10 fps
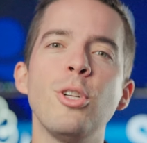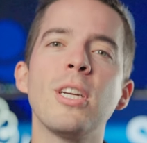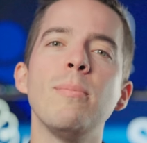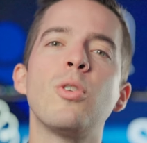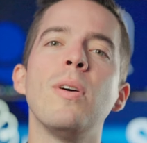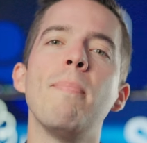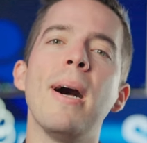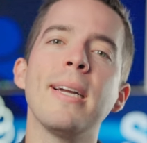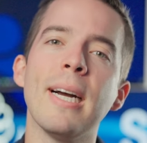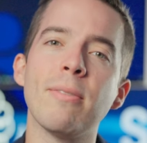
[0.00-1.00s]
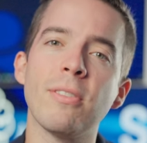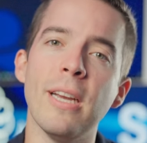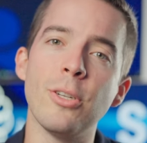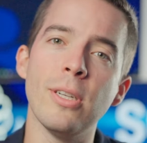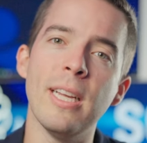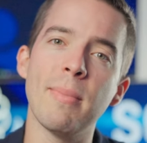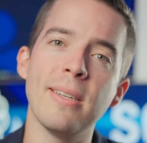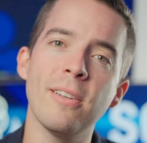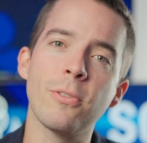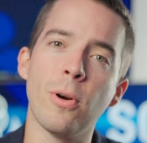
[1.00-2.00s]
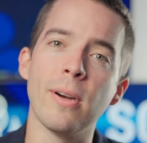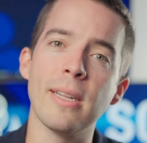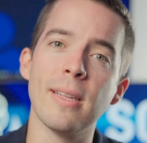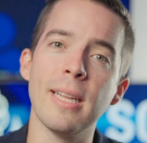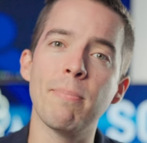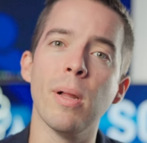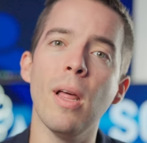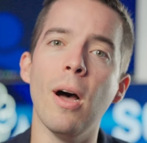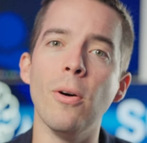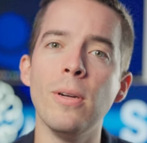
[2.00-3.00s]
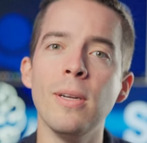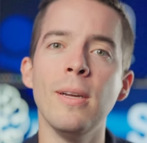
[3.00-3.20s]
should come join my conversation in my Discord at the link below.